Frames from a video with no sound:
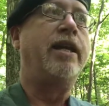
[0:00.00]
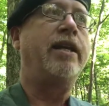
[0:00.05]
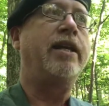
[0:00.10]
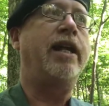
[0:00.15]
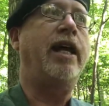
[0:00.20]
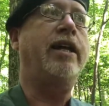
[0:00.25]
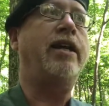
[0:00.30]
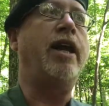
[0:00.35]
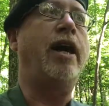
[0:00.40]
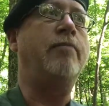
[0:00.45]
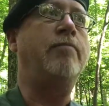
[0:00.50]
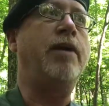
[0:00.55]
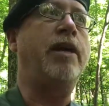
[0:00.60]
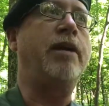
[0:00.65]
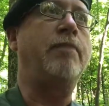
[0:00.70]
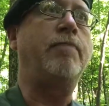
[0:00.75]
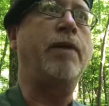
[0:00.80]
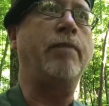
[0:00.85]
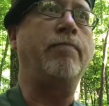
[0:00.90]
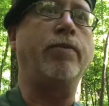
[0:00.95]
that not
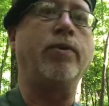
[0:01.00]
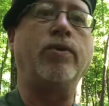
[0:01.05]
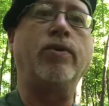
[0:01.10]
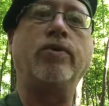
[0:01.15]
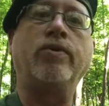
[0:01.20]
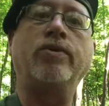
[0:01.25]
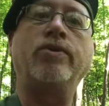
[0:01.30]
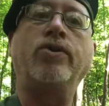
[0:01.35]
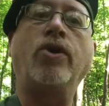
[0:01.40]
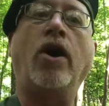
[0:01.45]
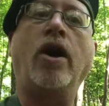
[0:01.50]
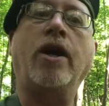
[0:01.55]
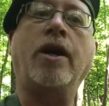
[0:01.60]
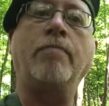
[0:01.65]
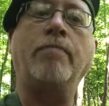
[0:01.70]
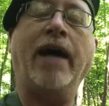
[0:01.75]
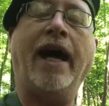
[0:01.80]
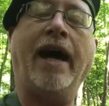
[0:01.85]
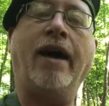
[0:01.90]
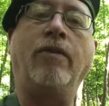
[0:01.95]
many people talk
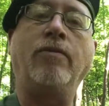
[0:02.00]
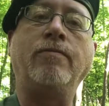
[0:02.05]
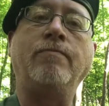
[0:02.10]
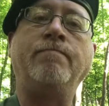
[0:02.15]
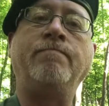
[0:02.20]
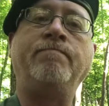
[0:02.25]
about.